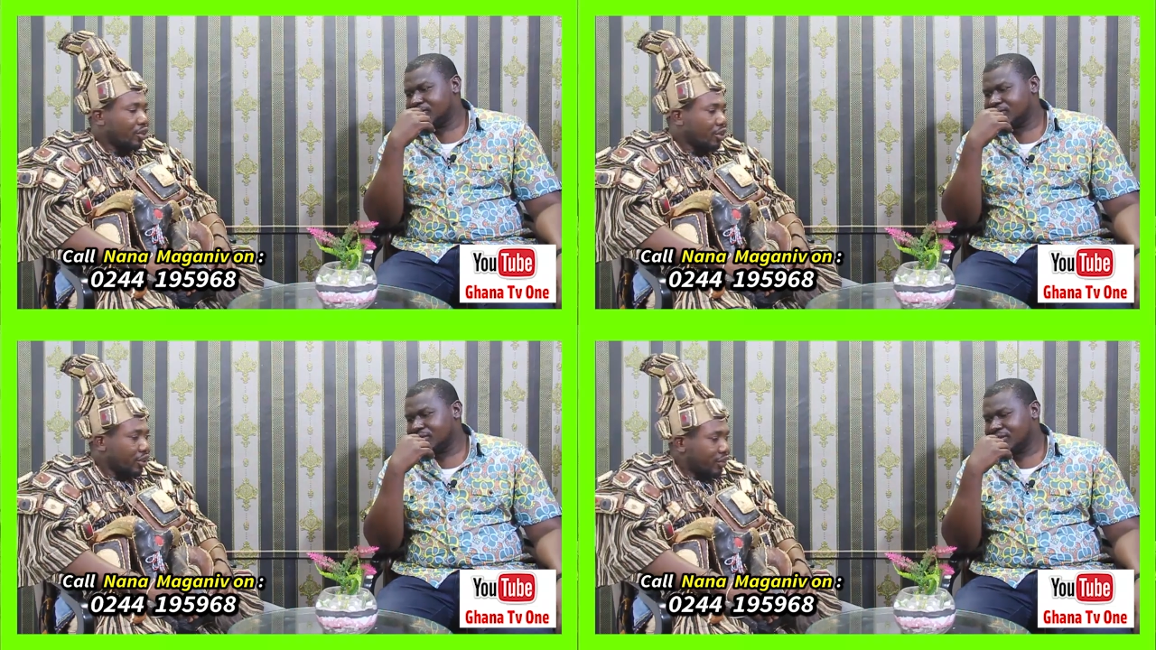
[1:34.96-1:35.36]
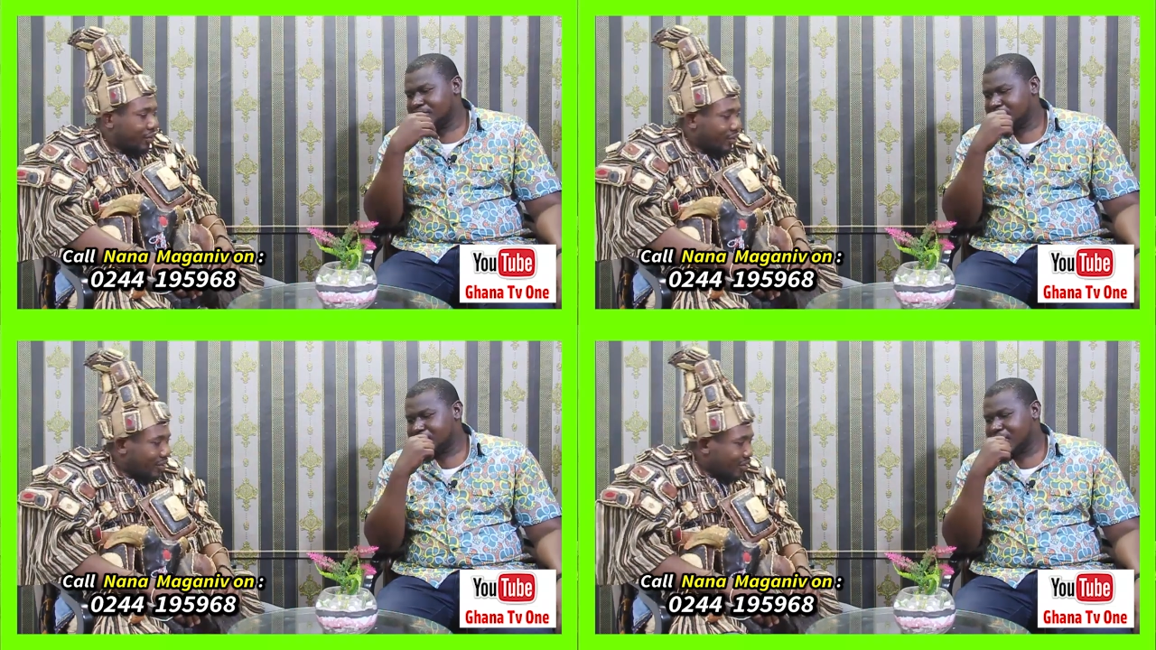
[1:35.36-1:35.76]

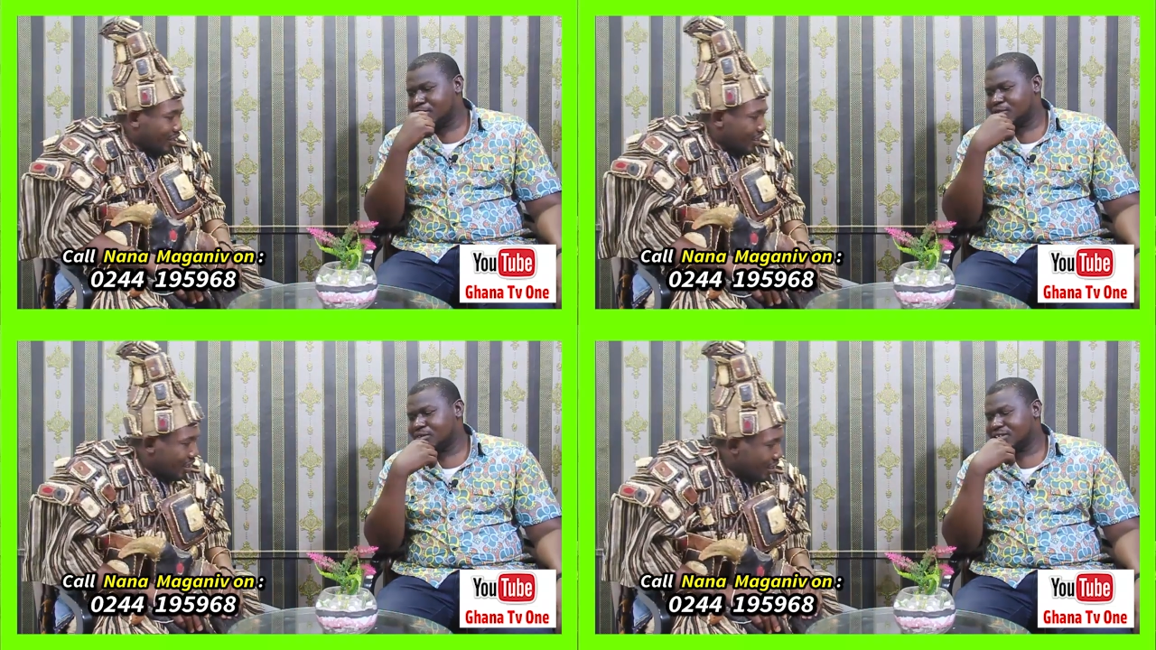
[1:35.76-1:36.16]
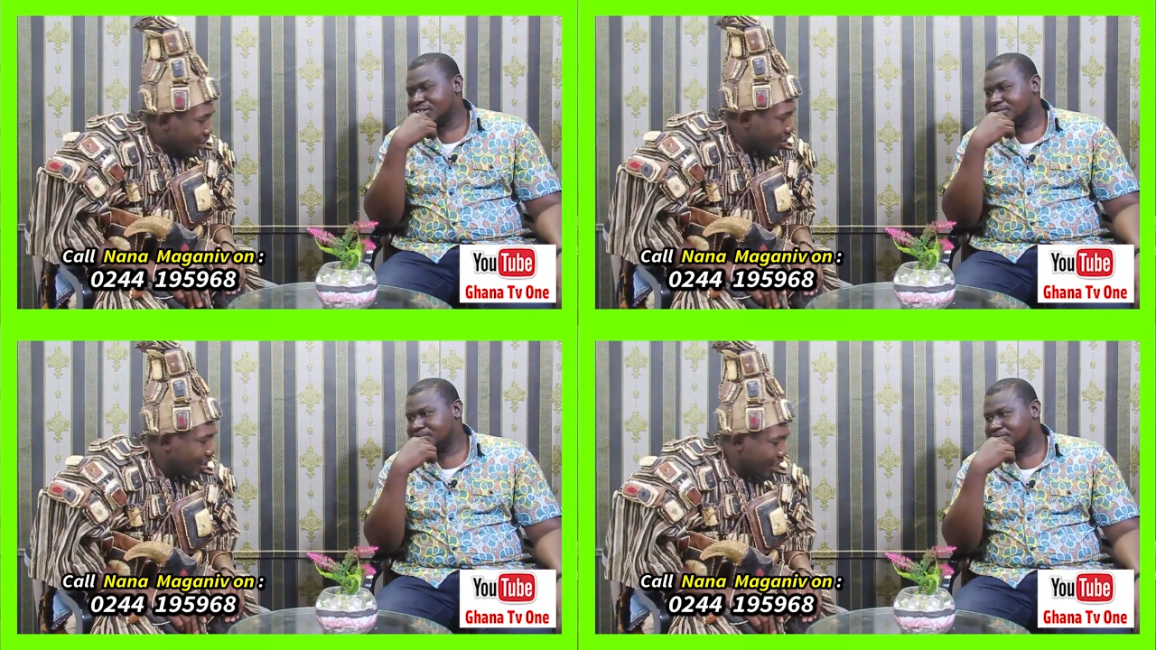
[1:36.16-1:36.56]
Speaker 1: Yes, we are
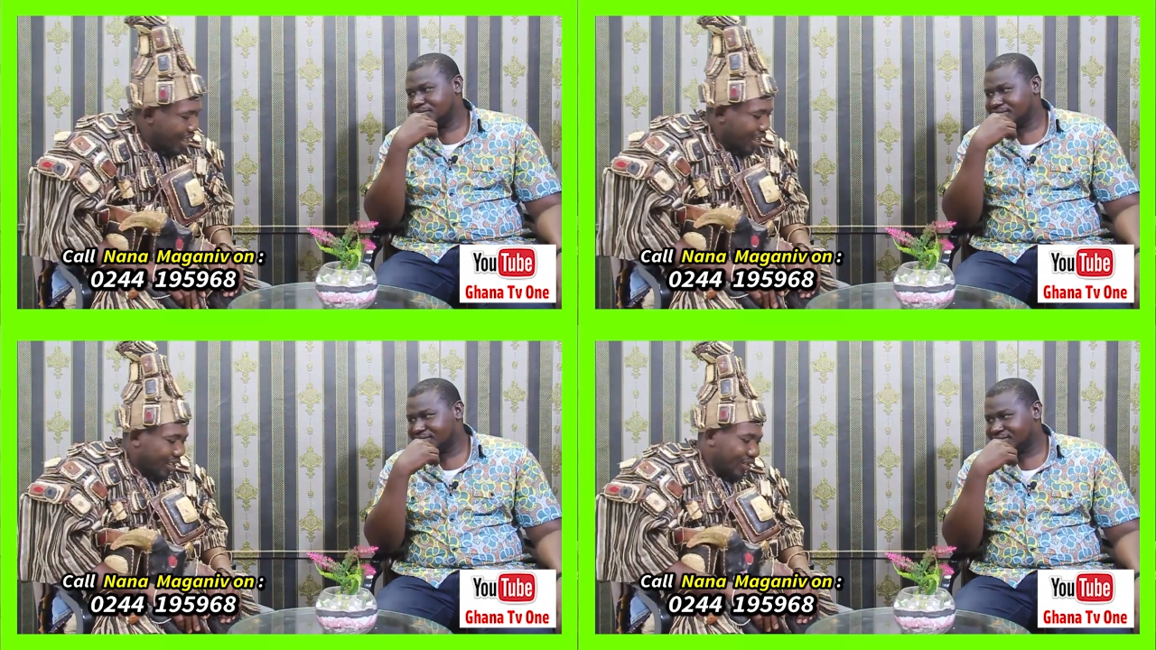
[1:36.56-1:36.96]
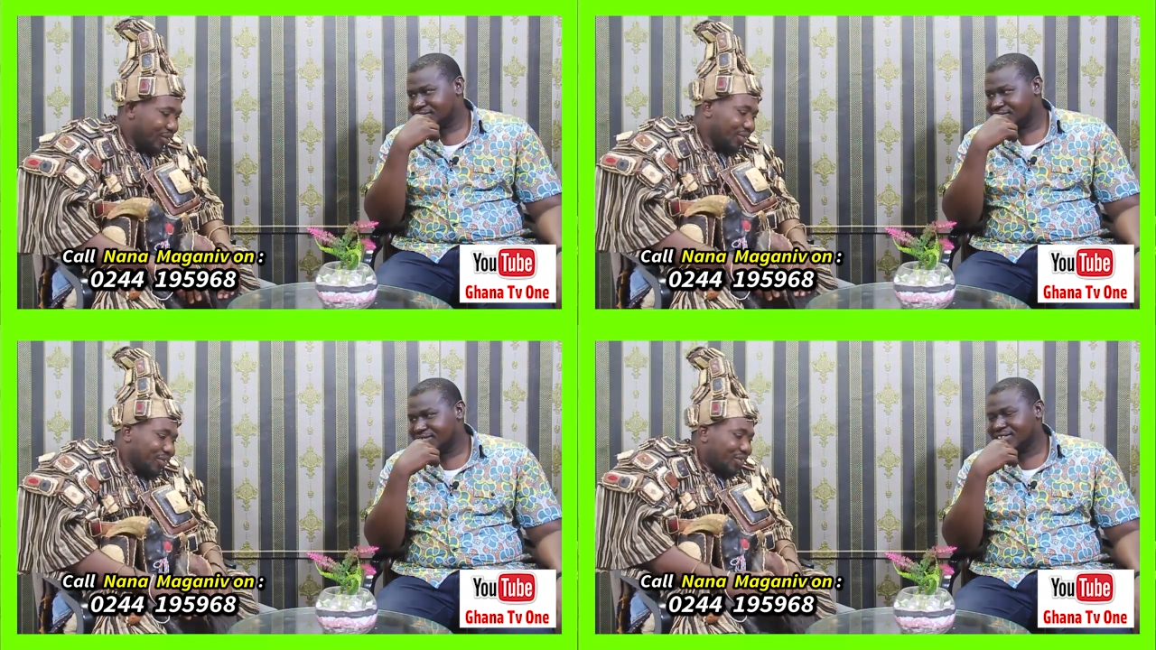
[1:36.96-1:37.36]
recording. Aye,
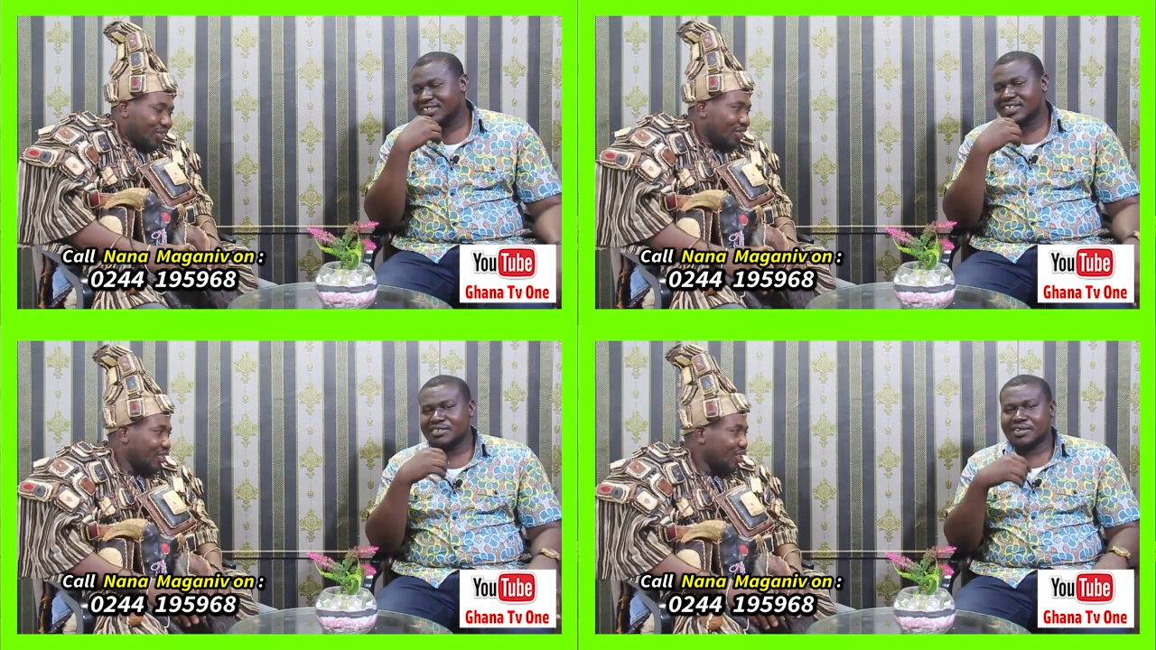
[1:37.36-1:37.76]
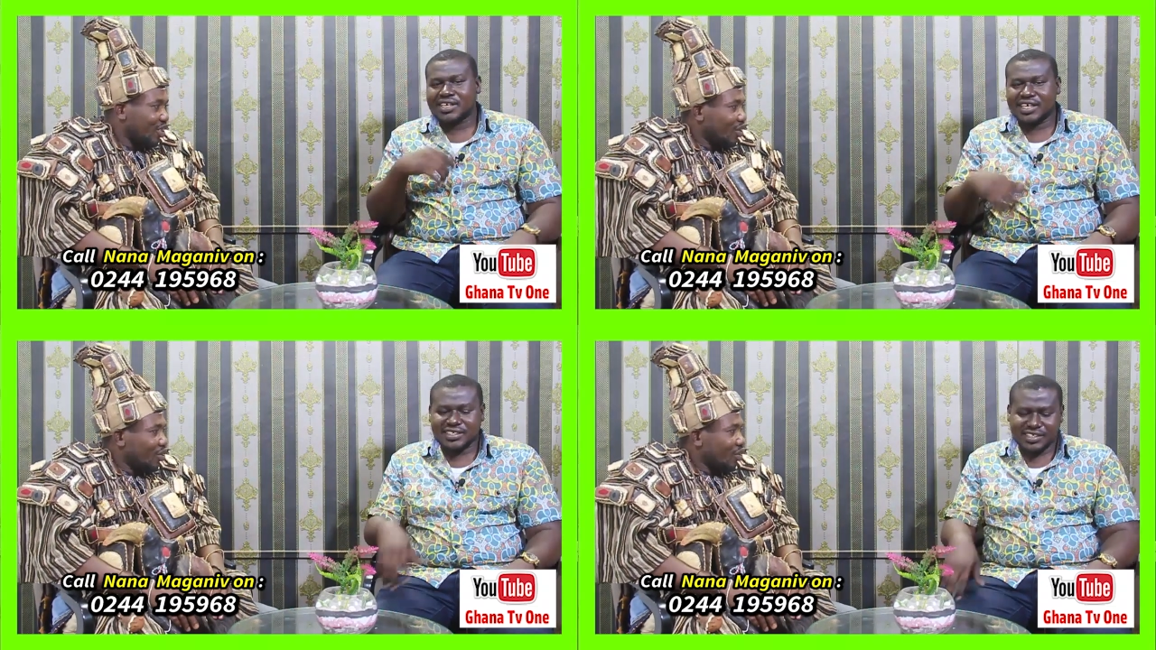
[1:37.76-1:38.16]
they were
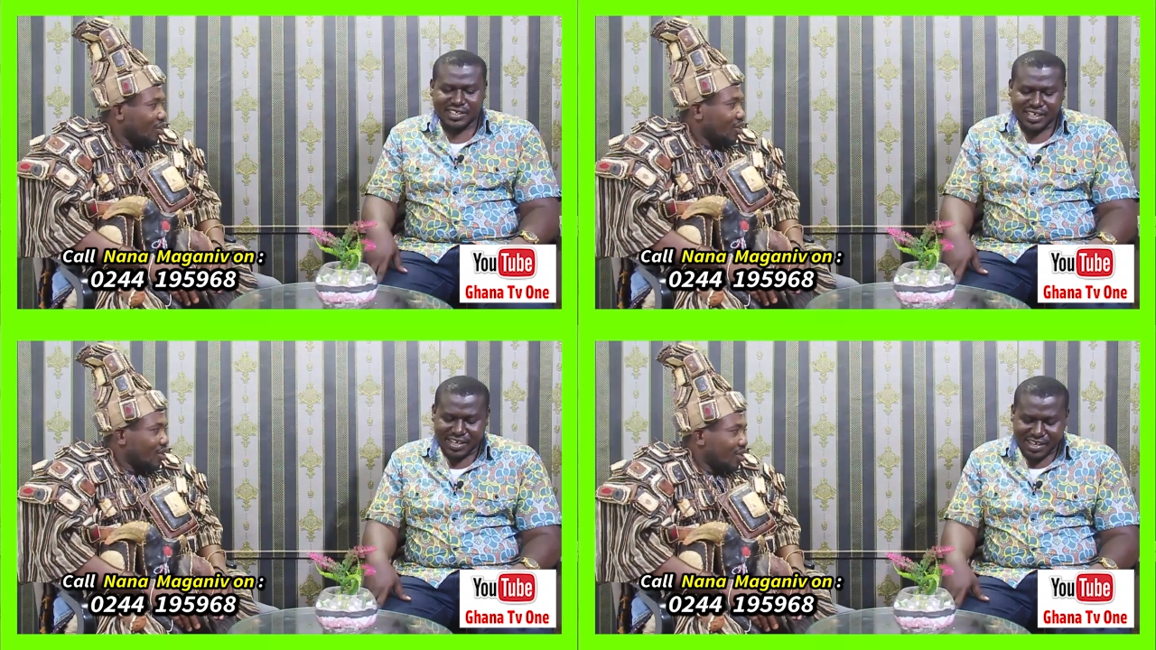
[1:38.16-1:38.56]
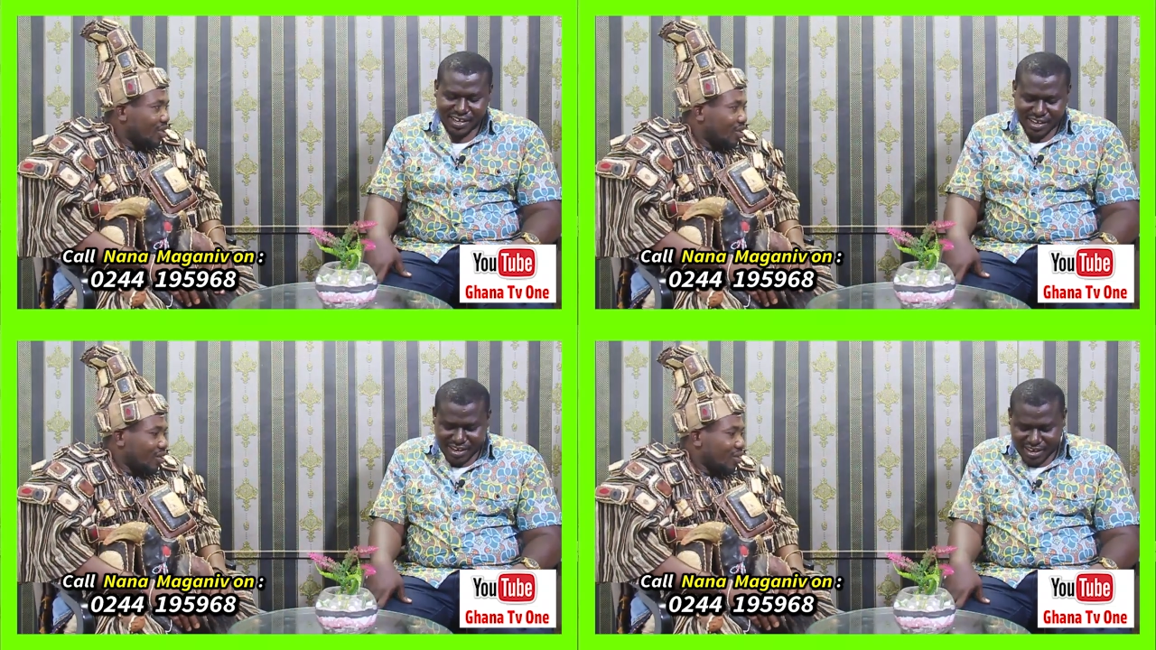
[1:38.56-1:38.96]
there.
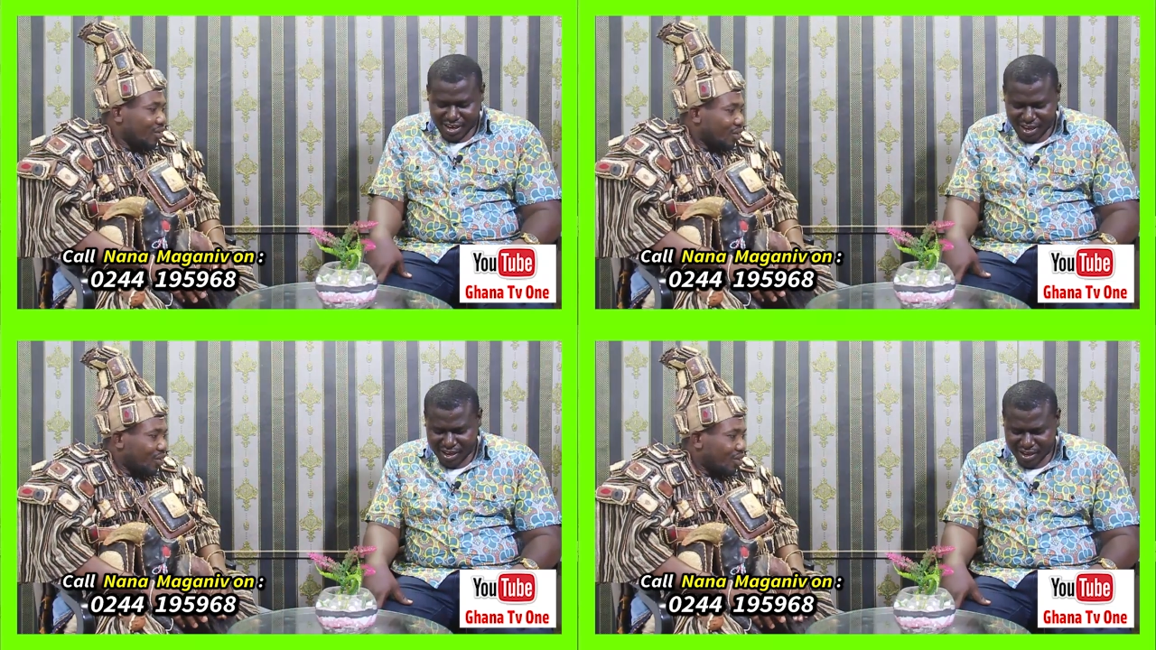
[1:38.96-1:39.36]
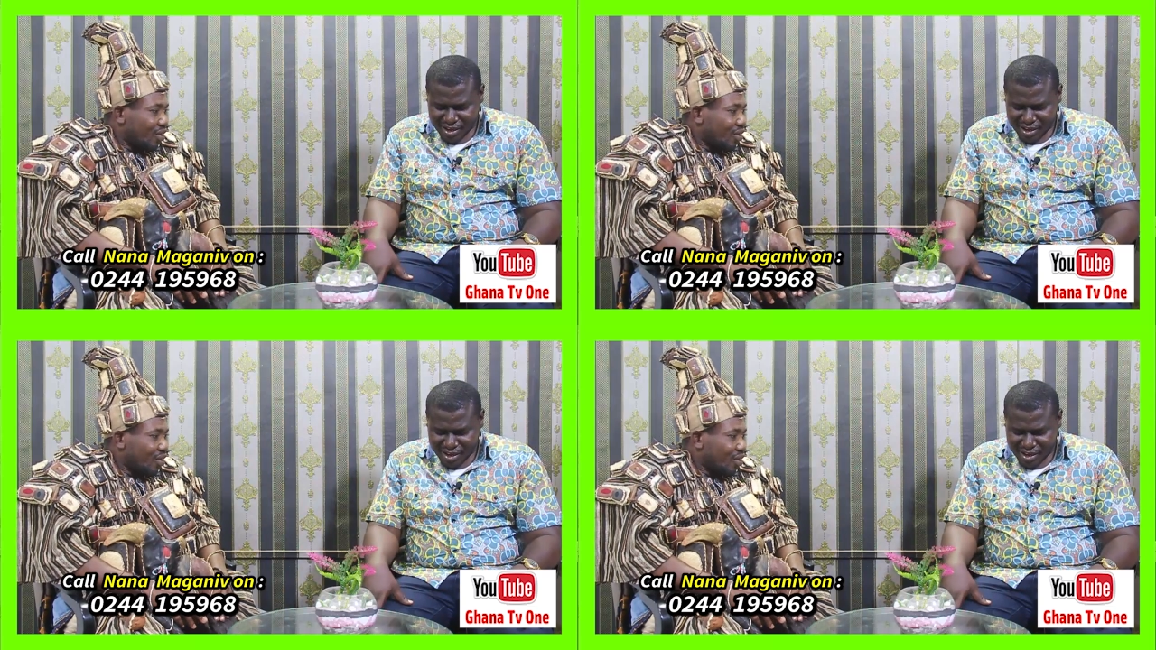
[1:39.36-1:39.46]
Now,